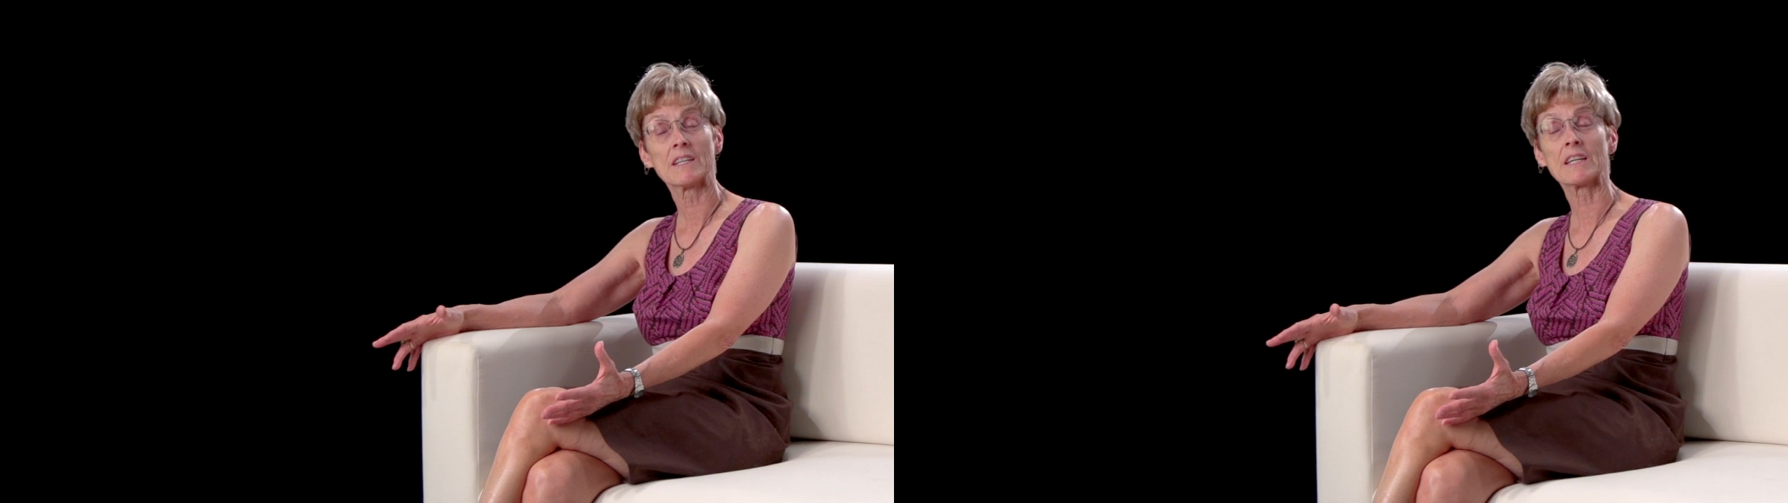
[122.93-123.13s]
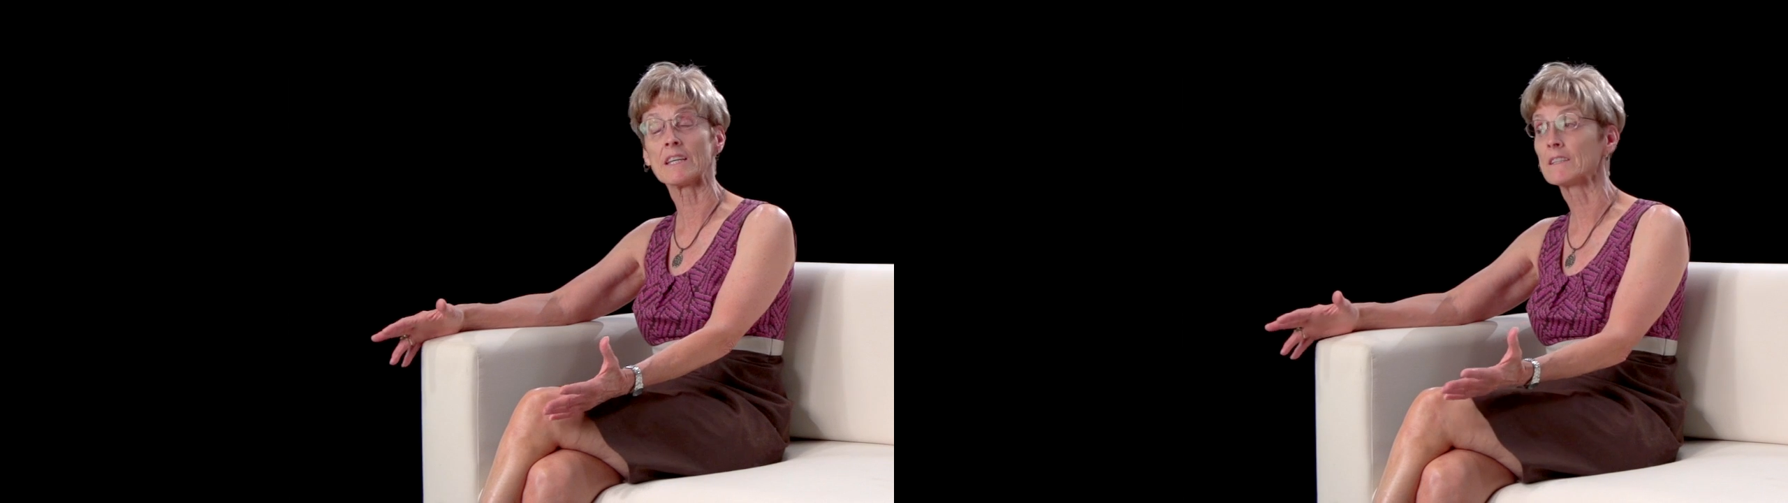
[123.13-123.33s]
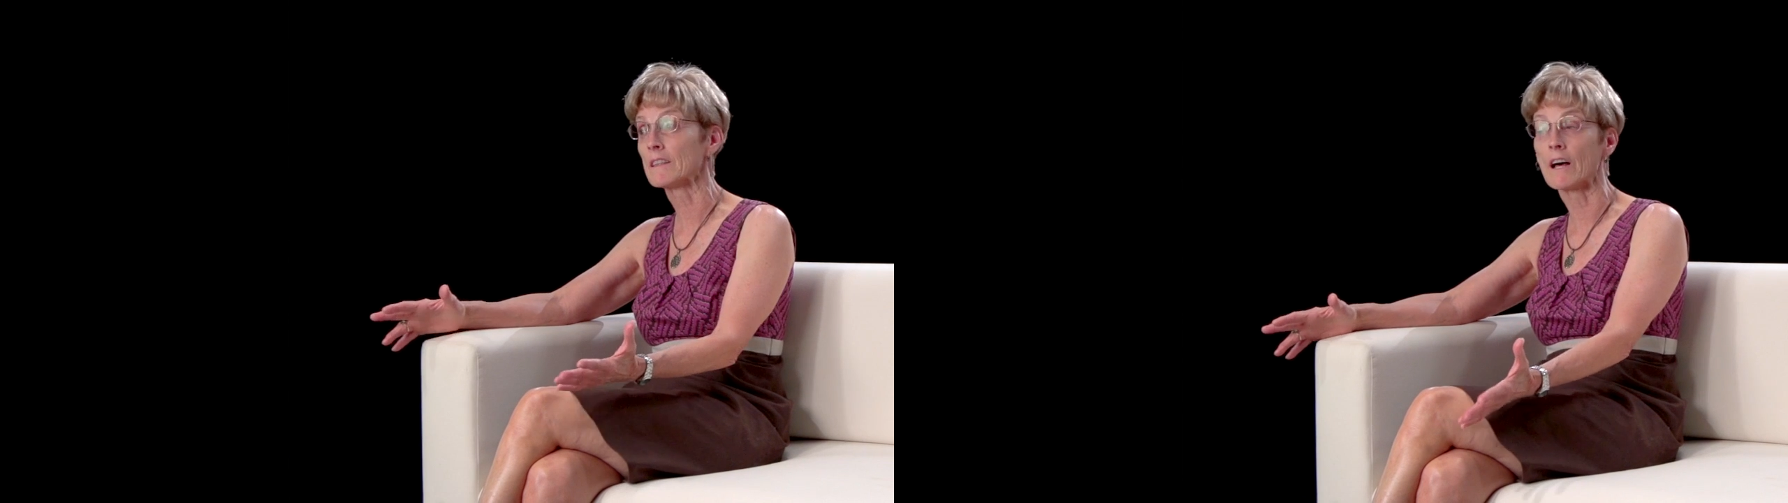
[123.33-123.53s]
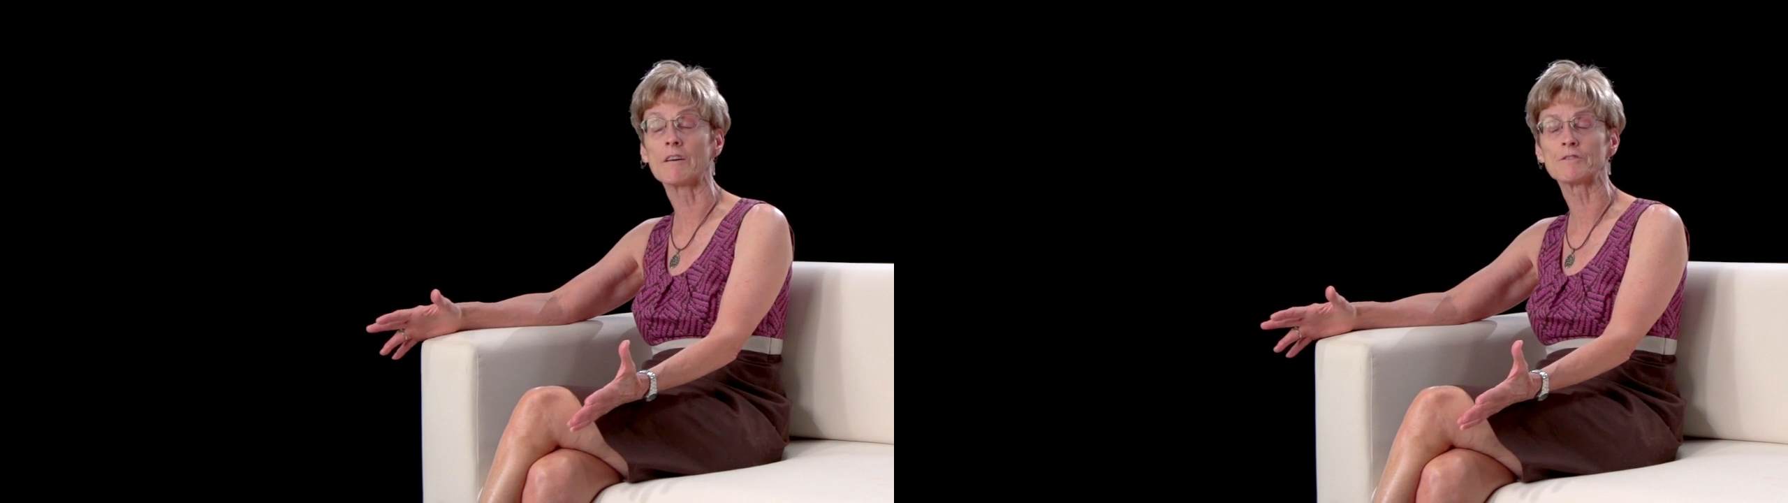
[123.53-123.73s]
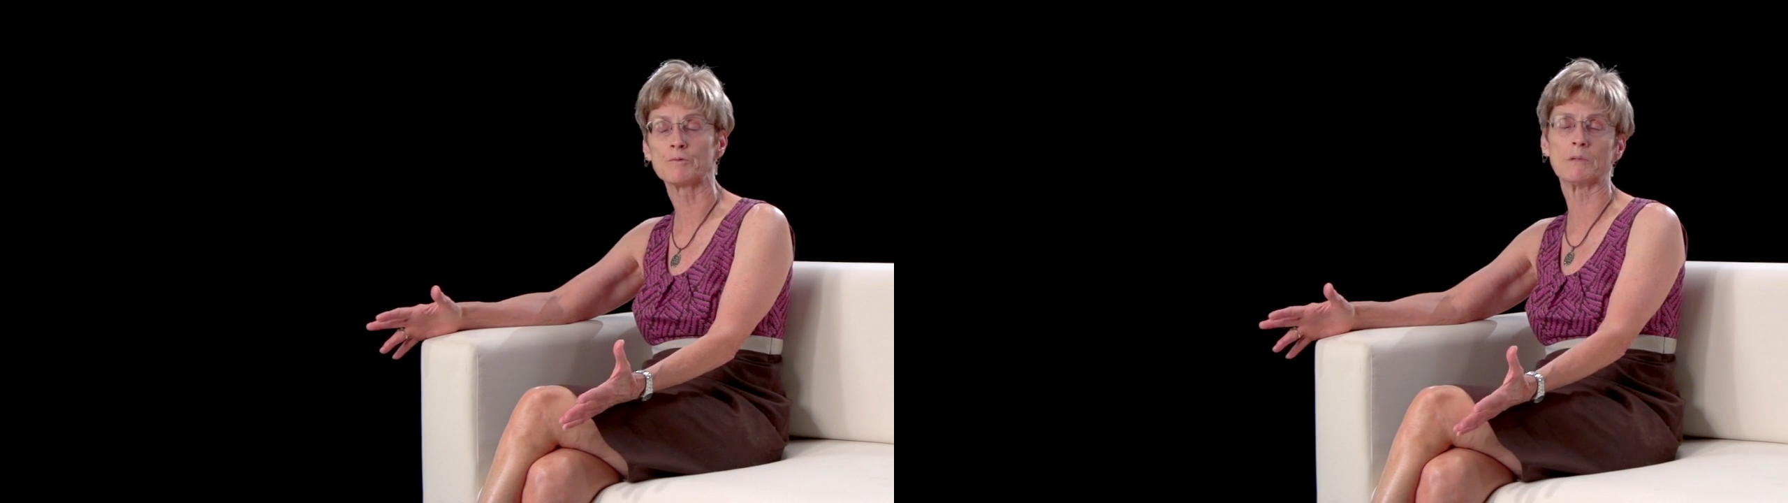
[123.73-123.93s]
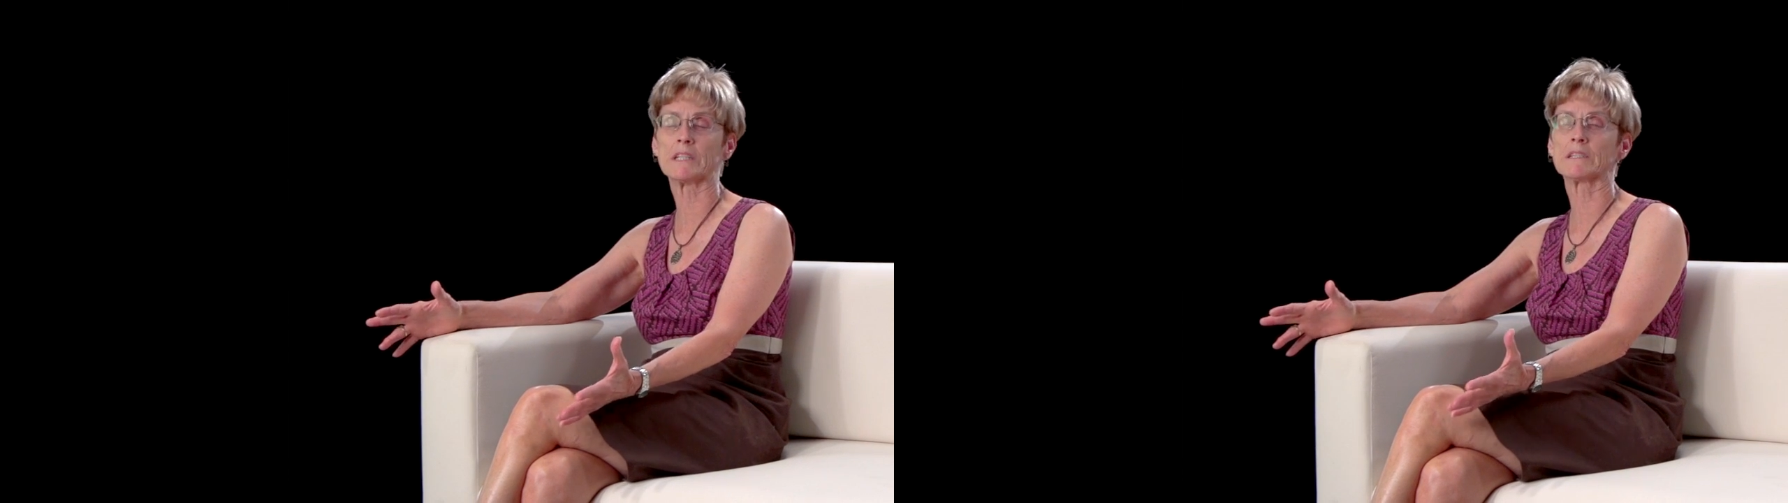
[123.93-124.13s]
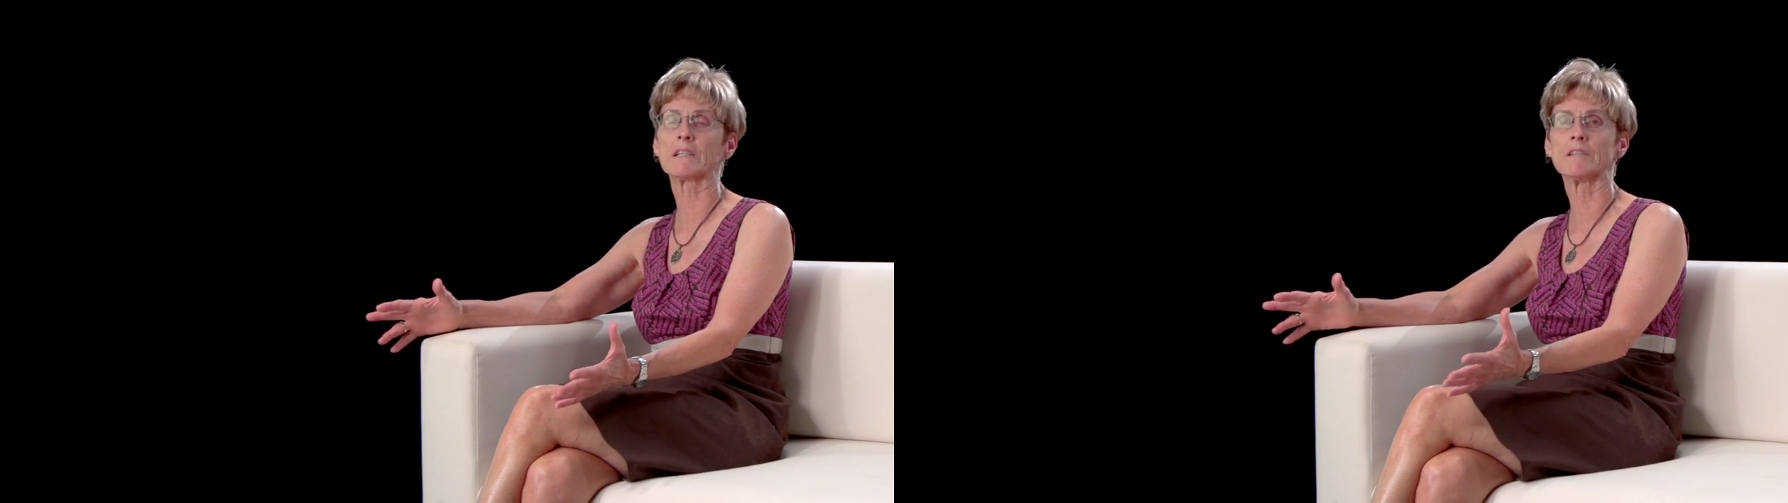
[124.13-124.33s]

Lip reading: He loved me